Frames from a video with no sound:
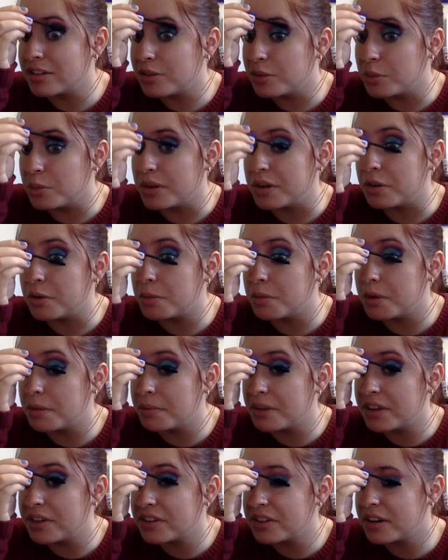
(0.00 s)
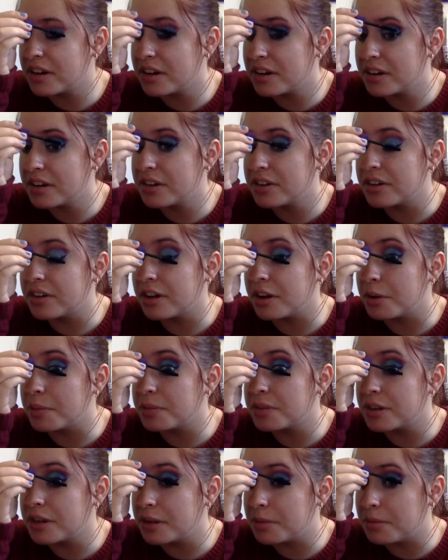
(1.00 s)
to wiggle my mascara because it
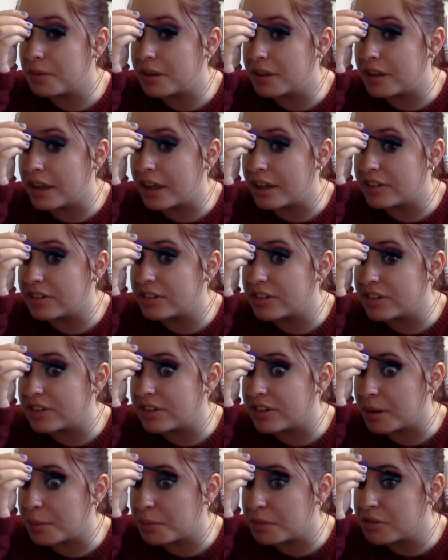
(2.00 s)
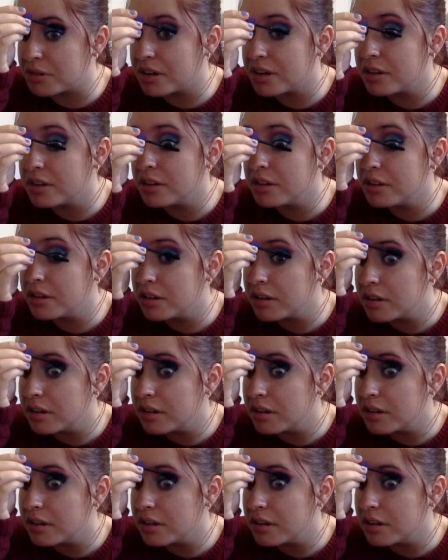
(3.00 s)
helps keep my lashes separated.